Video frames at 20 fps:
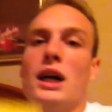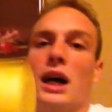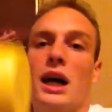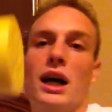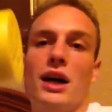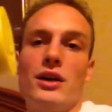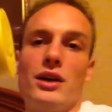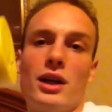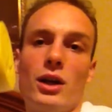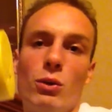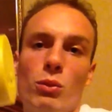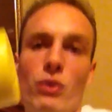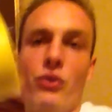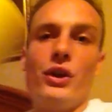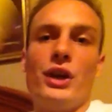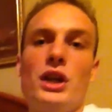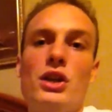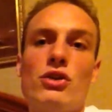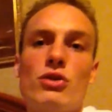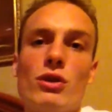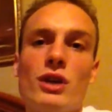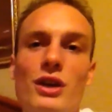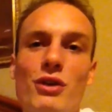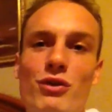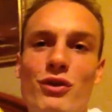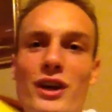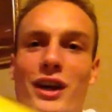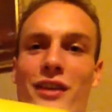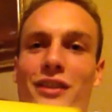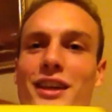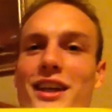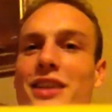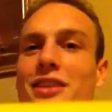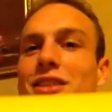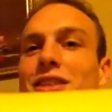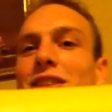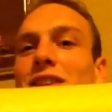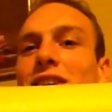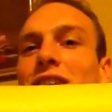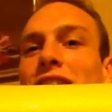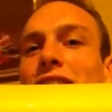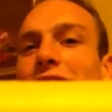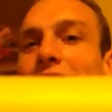To help with the injury, I found this.